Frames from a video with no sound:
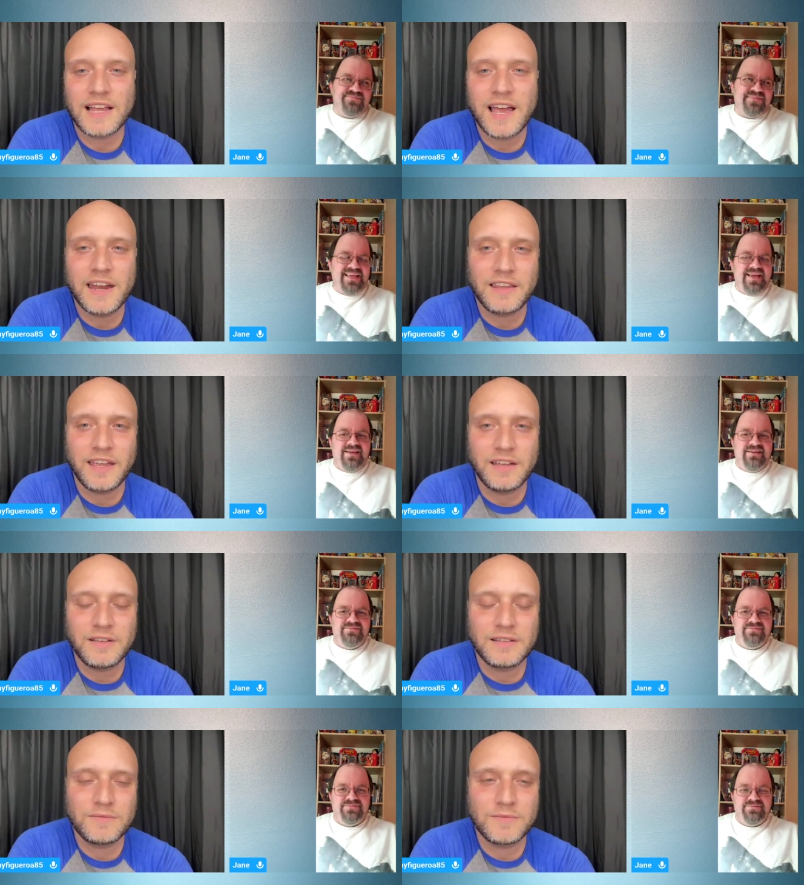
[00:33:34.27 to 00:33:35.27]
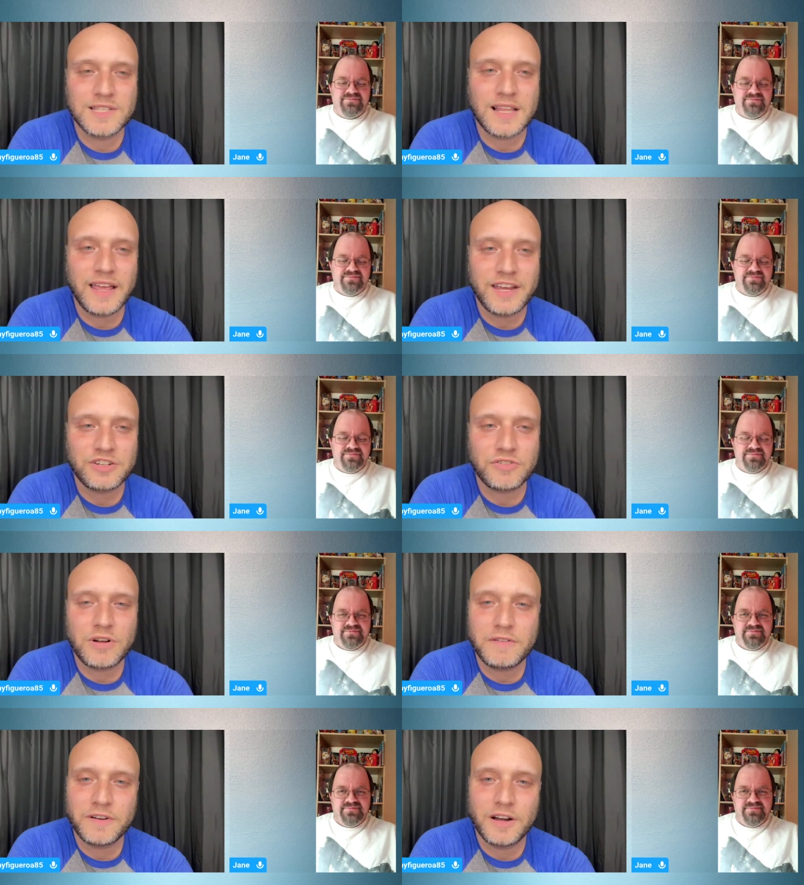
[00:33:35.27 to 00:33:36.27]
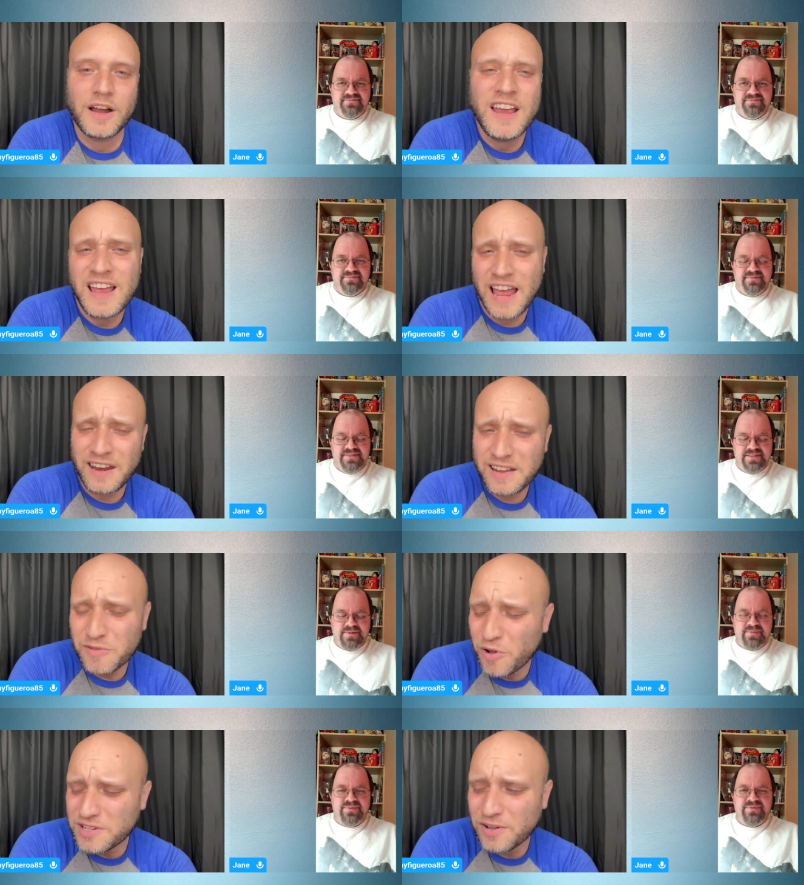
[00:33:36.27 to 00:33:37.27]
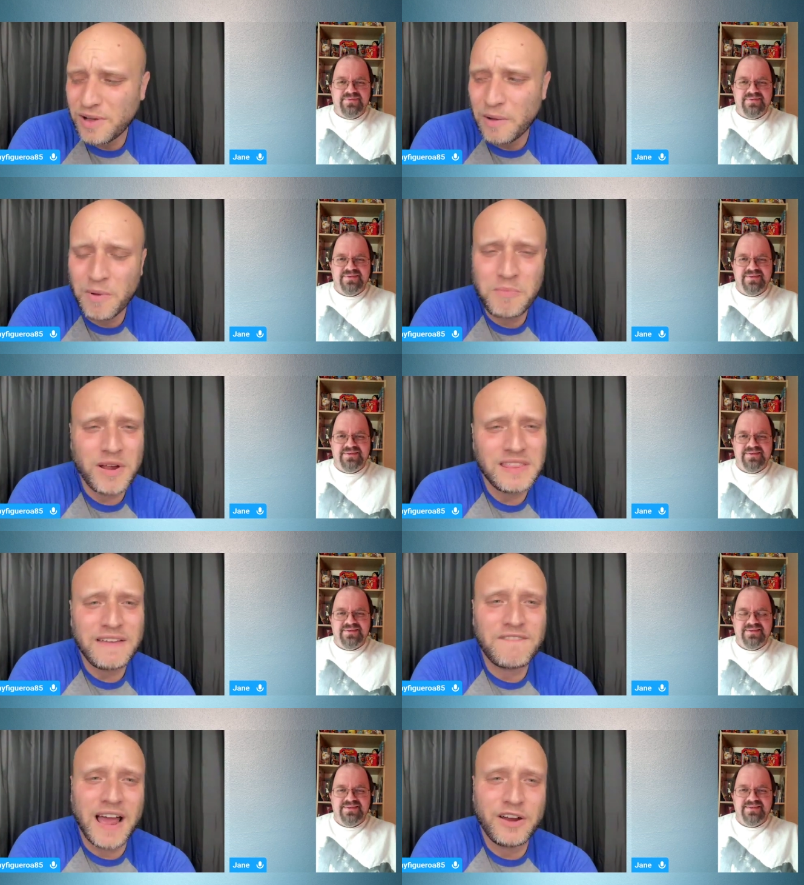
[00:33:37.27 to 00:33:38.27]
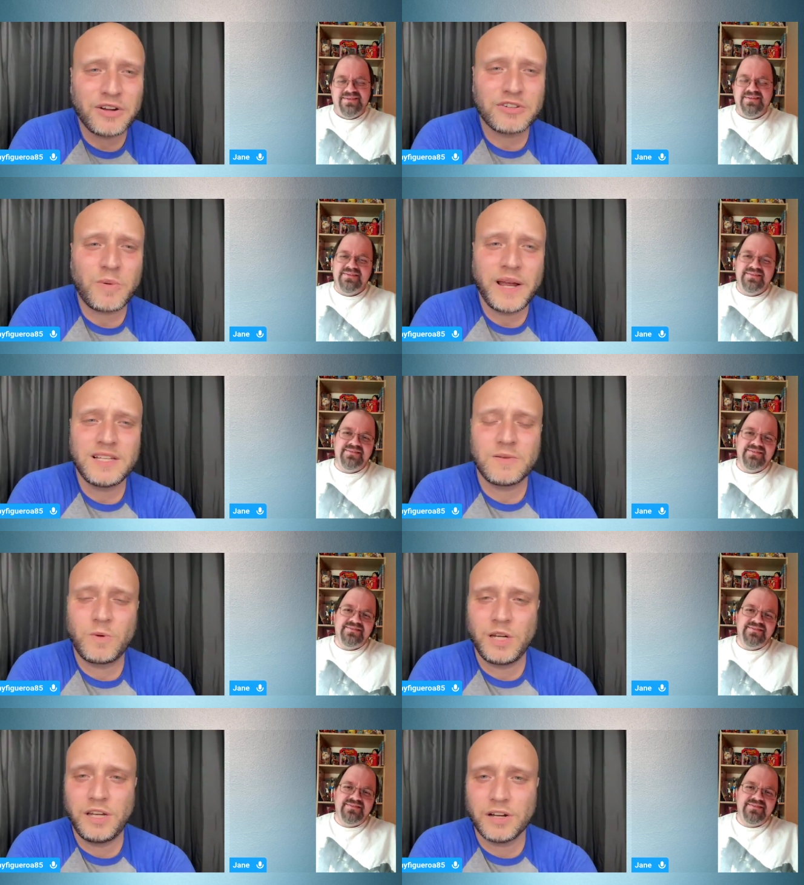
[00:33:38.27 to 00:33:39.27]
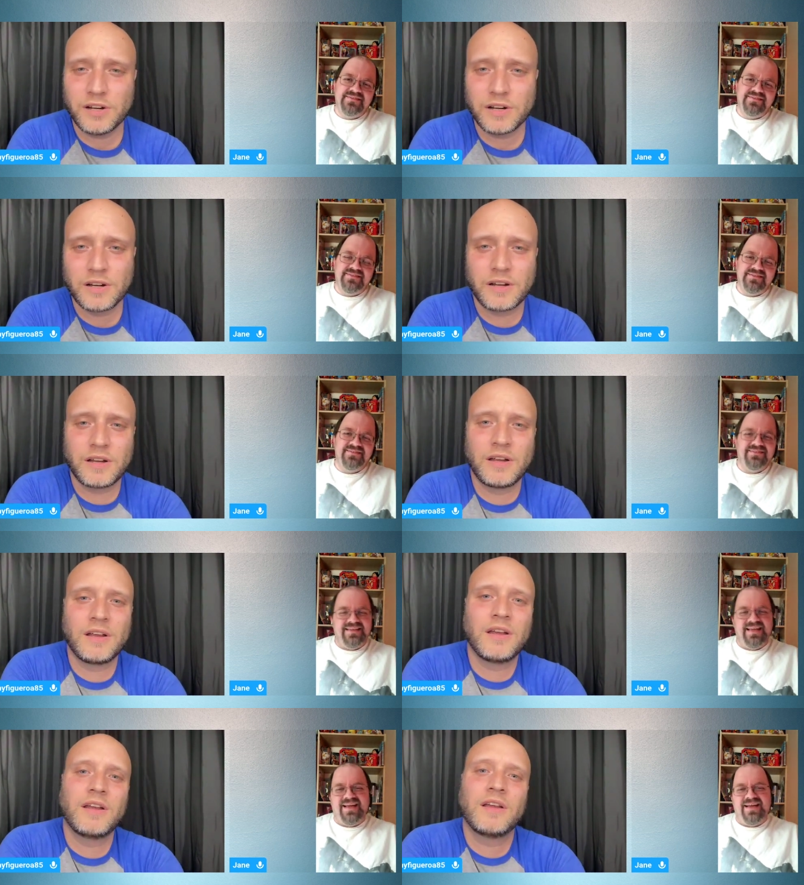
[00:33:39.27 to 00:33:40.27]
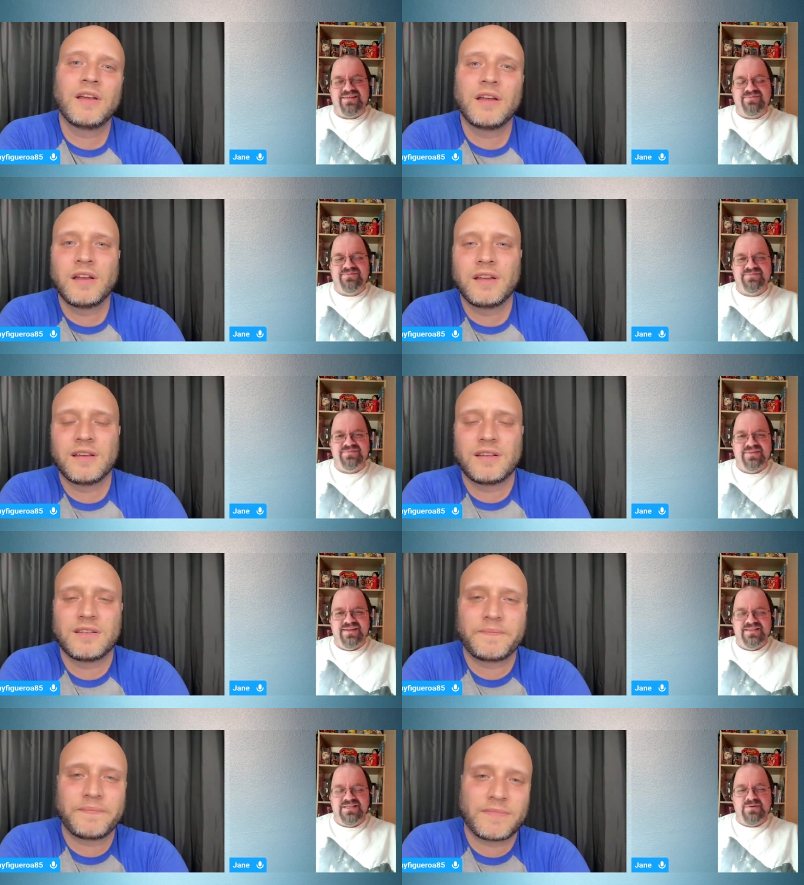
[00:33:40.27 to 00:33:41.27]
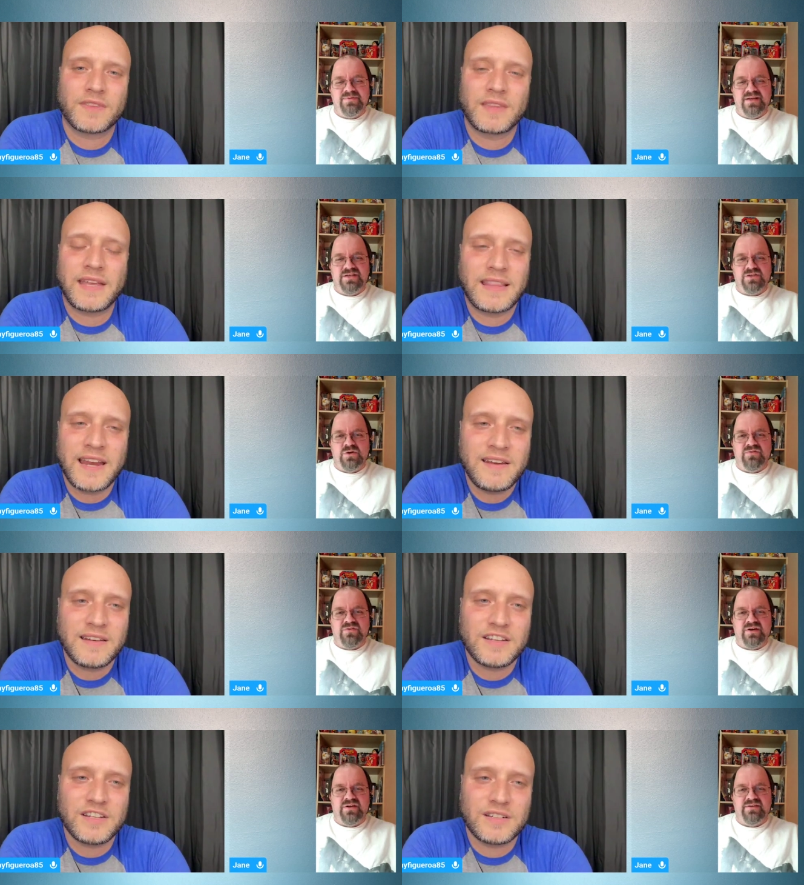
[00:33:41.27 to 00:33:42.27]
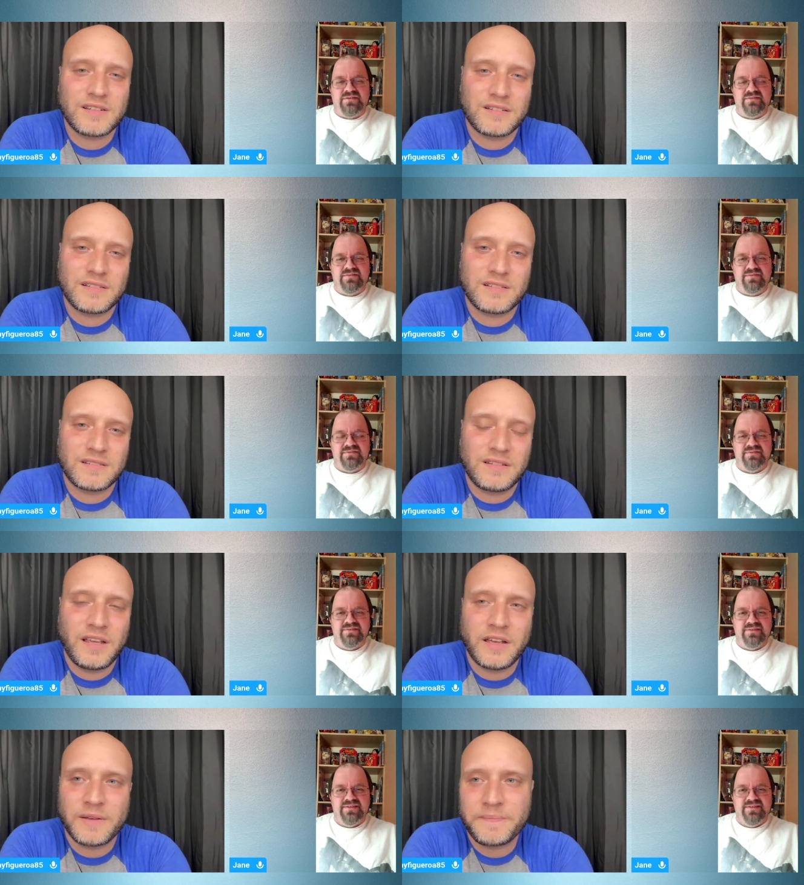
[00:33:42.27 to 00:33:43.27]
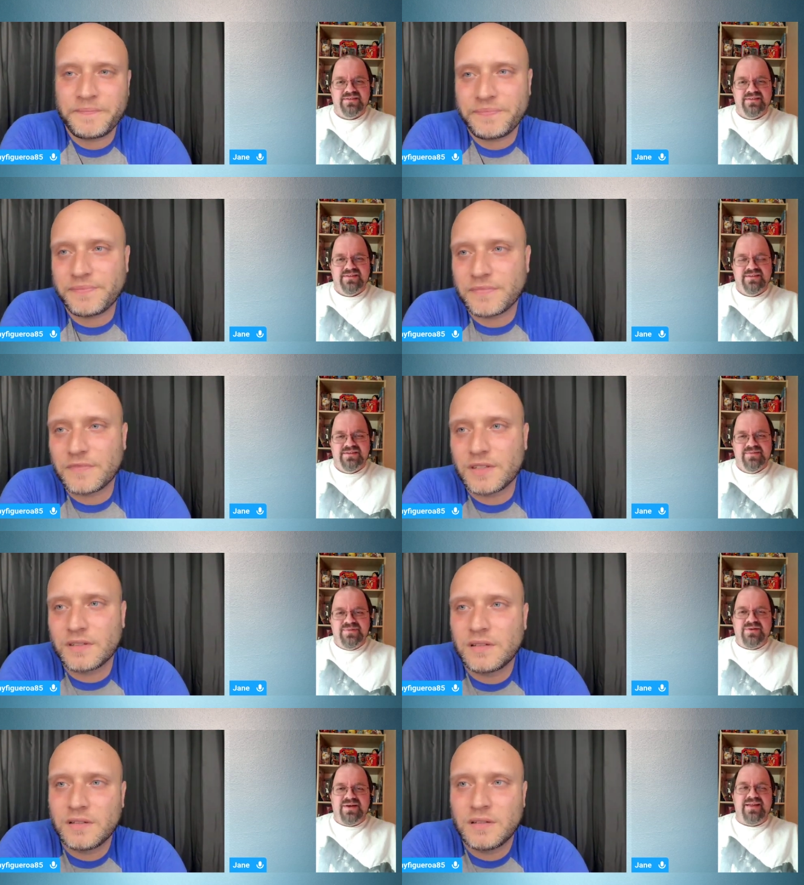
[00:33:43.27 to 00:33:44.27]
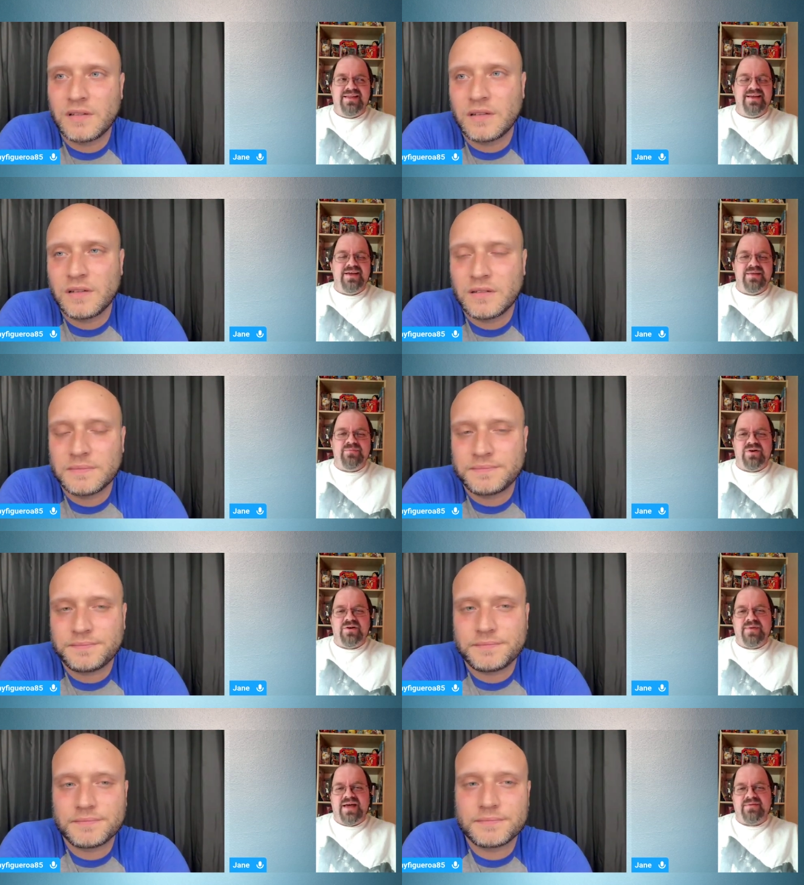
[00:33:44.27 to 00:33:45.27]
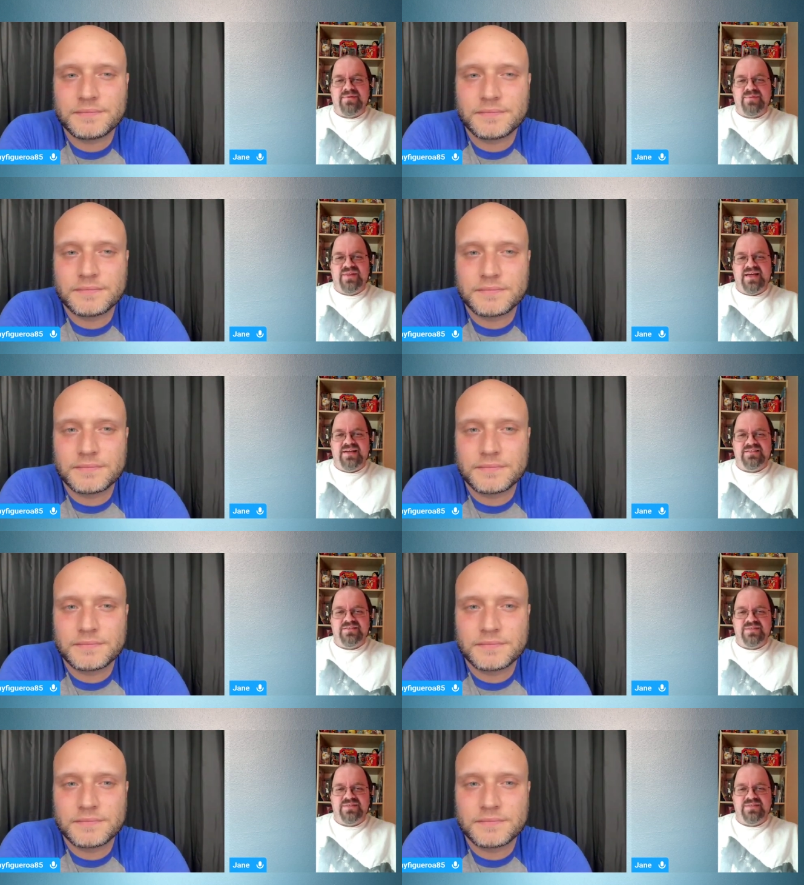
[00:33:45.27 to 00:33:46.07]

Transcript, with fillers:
Speaker 1: kind of like yeah. the last straw for her. And then also mm-hmm. at one point they fired her twice in one year.
Speaker 2: Yeah, she was probably just over it. Yeah. But I like how they brought her back. Remember that?